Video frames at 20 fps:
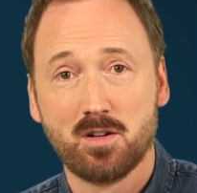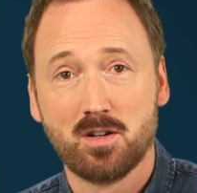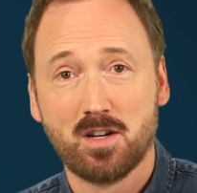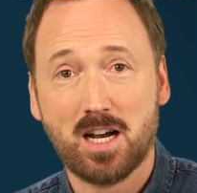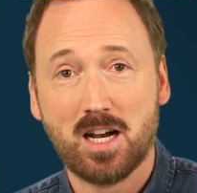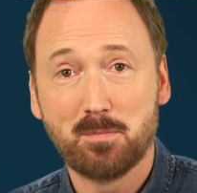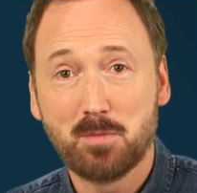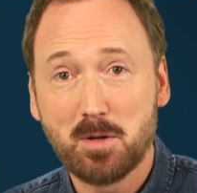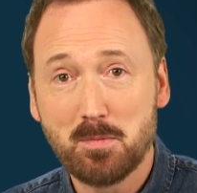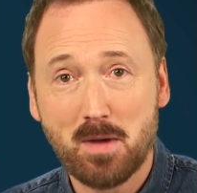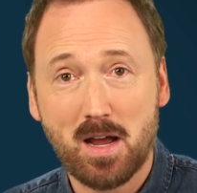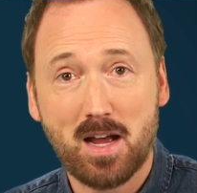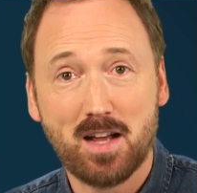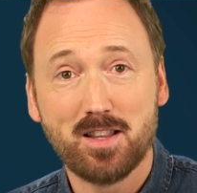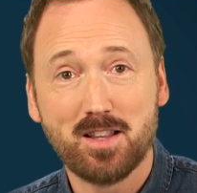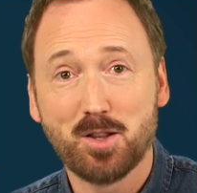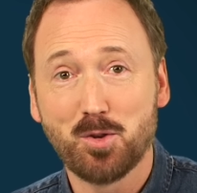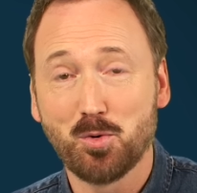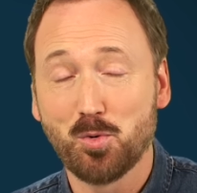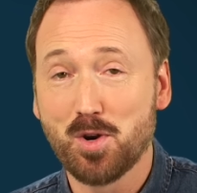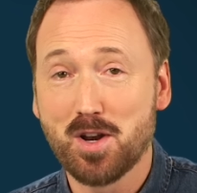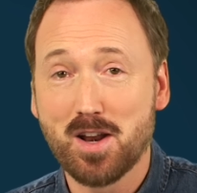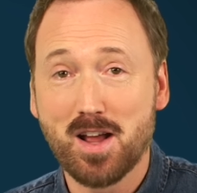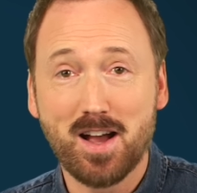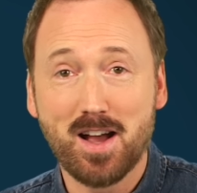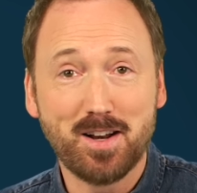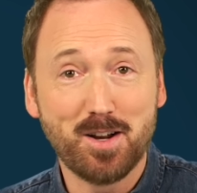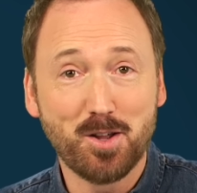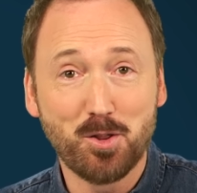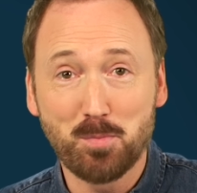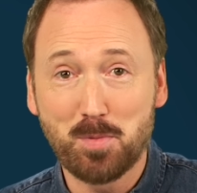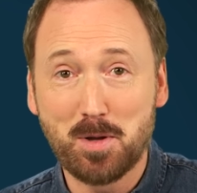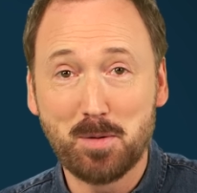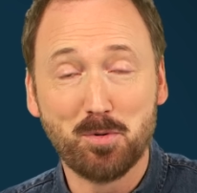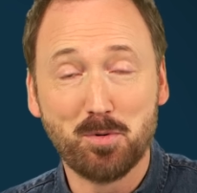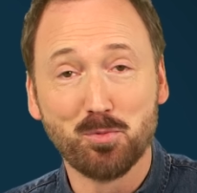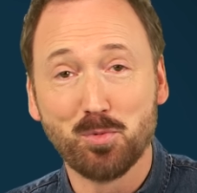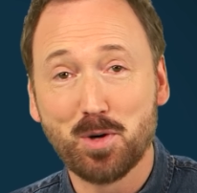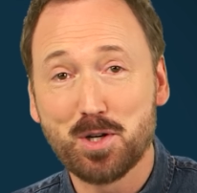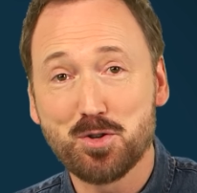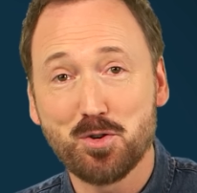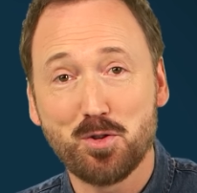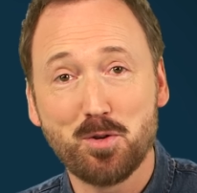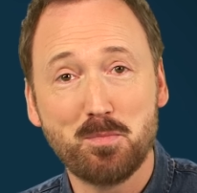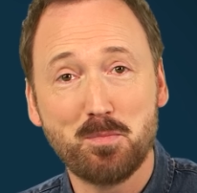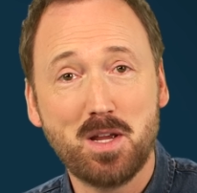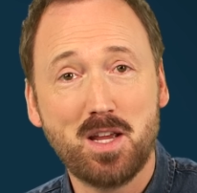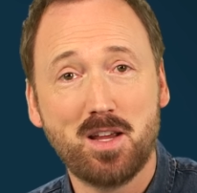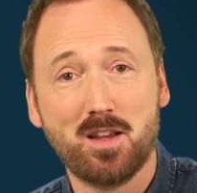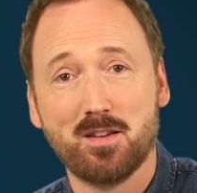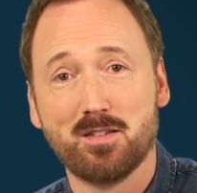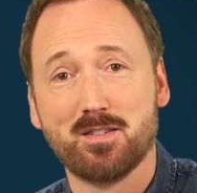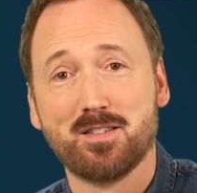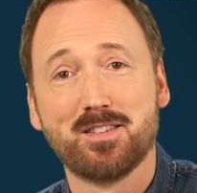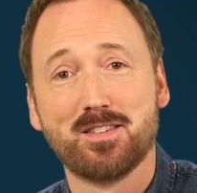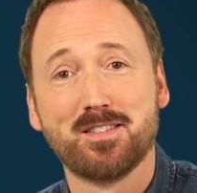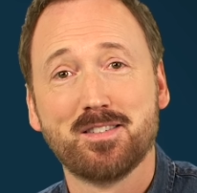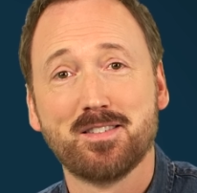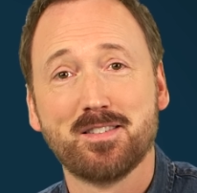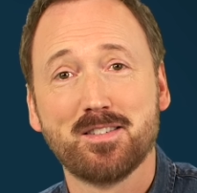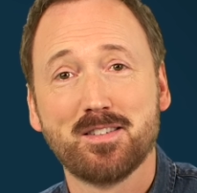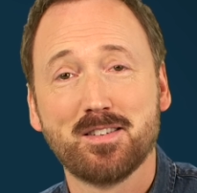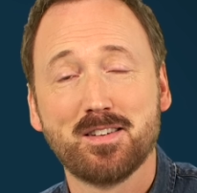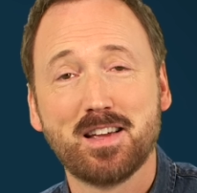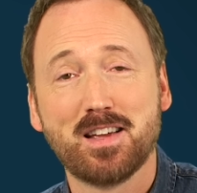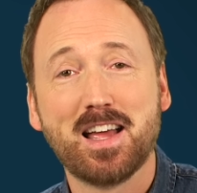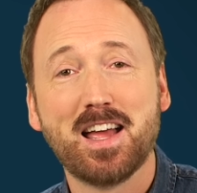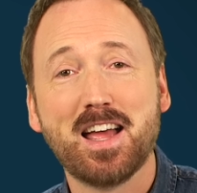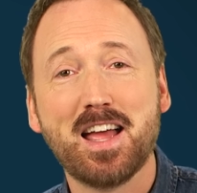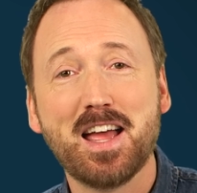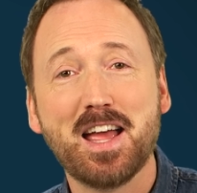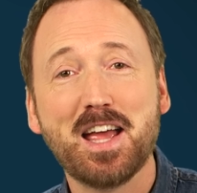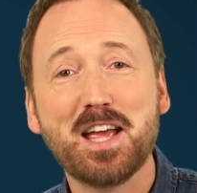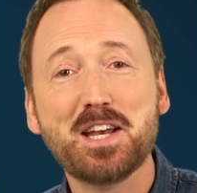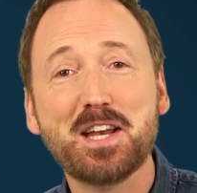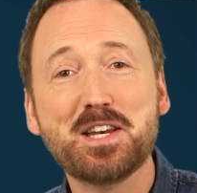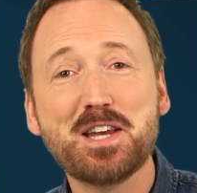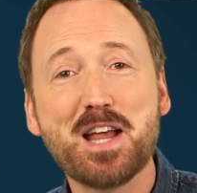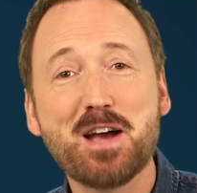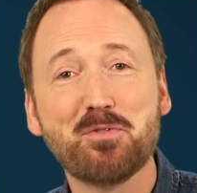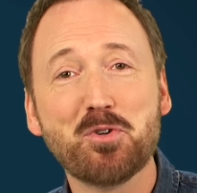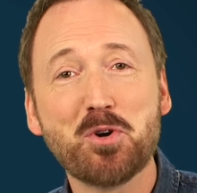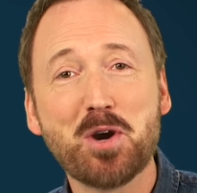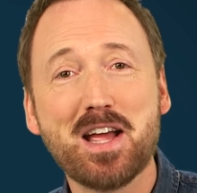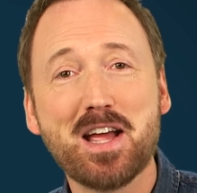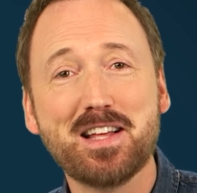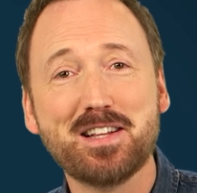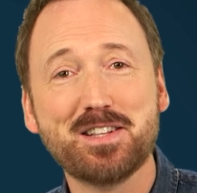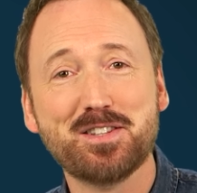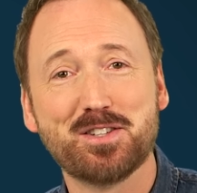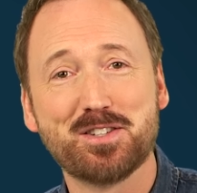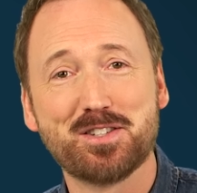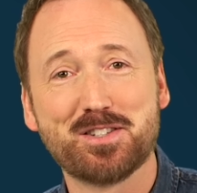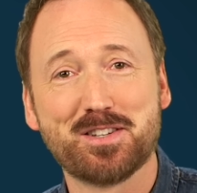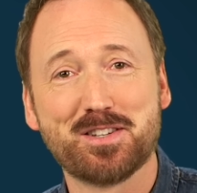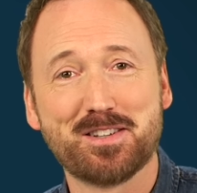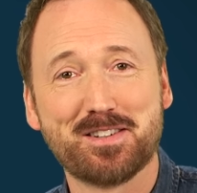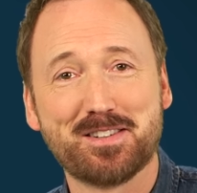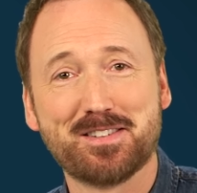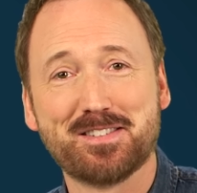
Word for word: I'd be mad that there were nine other people richer than me. It never ends.